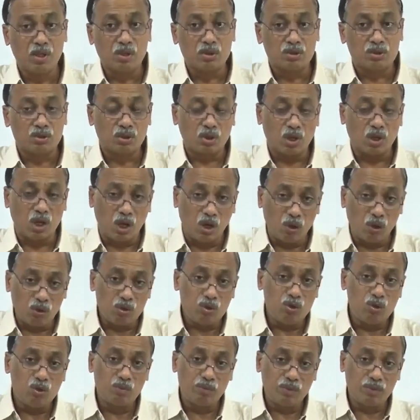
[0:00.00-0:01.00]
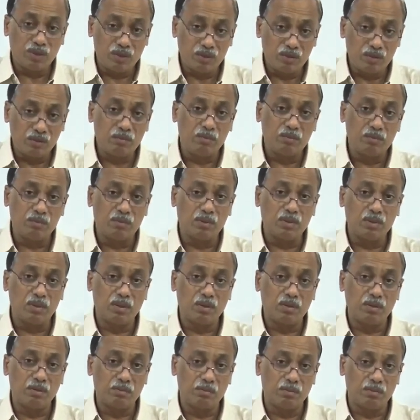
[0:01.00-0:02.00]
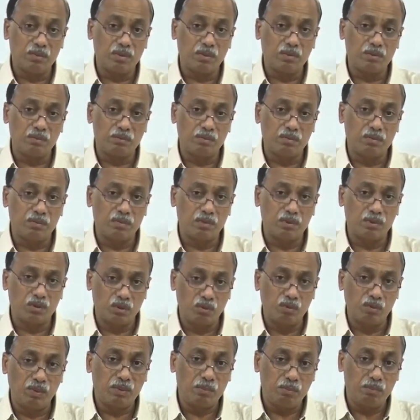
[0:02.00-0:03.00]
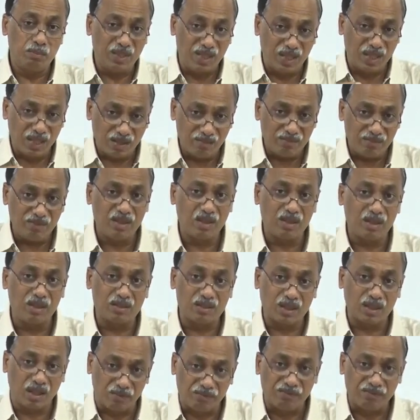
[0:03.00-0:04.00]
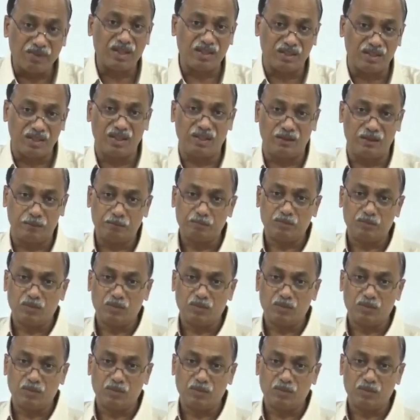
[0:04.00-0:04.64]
so how human uh, uh, human behavior is affected